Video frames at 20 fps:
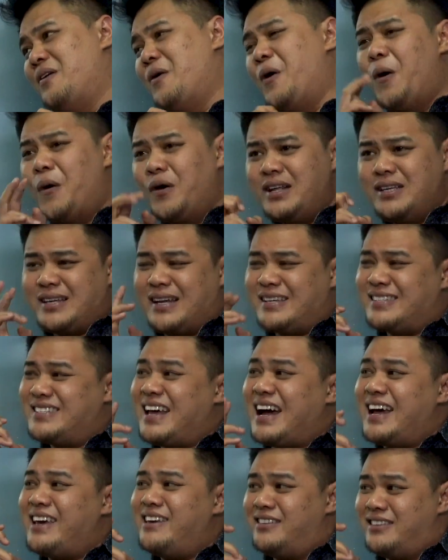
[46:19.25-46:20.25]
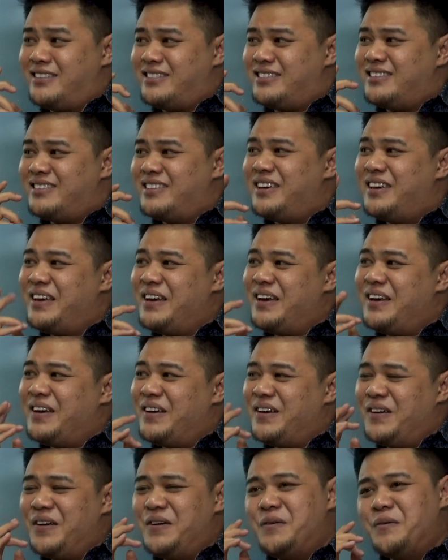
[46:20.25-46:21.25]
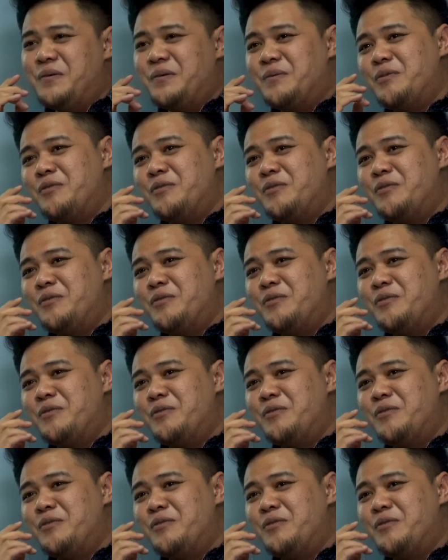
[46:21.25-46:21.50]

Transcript: All these are signs. You know,